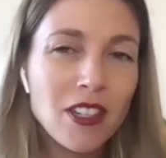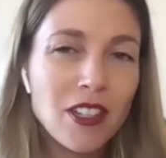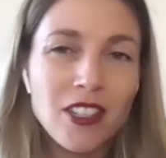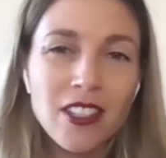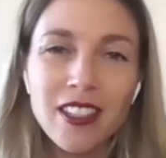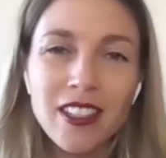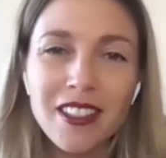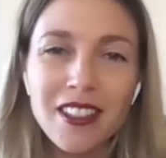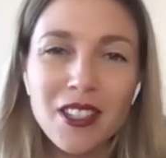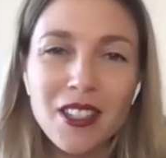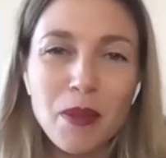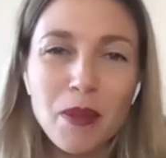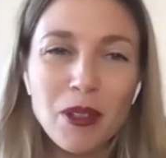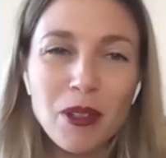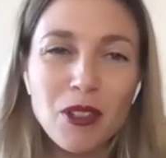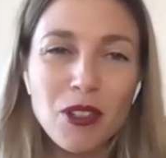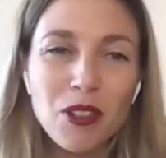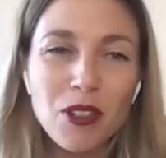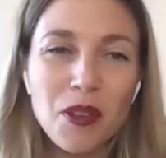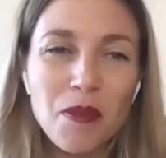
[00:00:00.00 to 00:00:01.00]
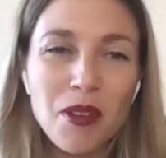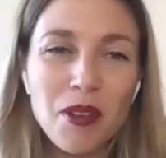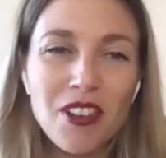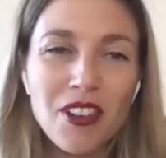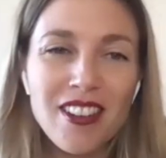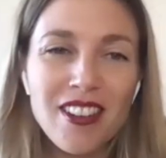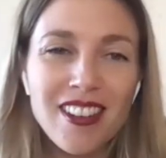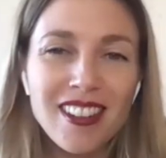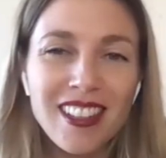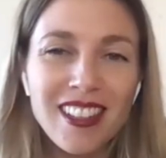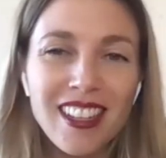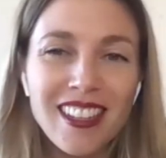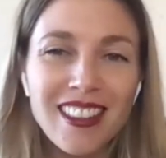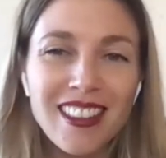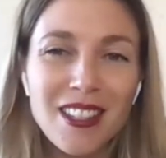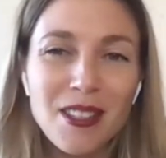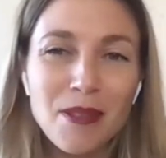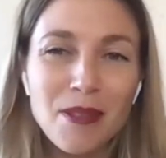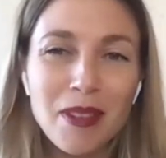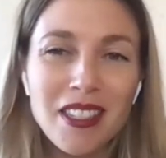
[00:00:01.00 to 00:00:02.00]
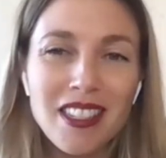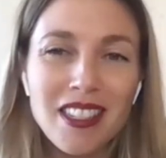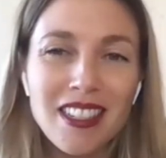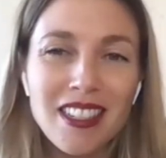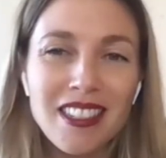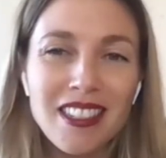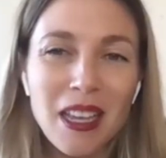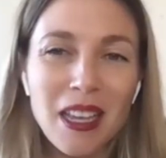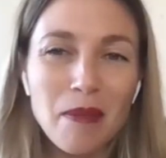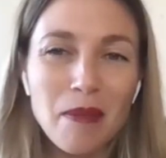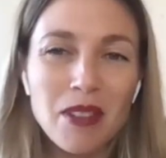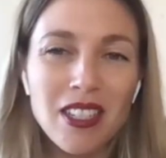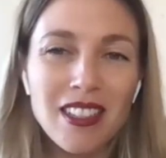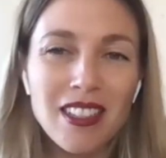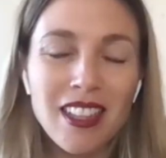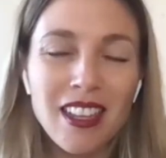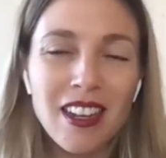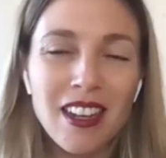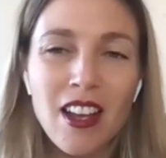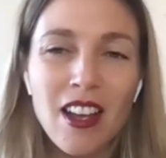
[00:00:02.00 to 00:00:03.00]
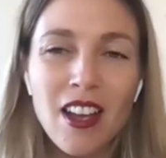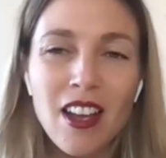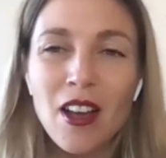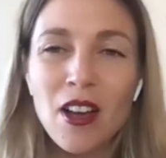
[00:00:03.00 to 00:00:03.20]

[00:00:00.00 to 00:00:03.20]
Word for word: especially in the spiritual community, like this misconception that,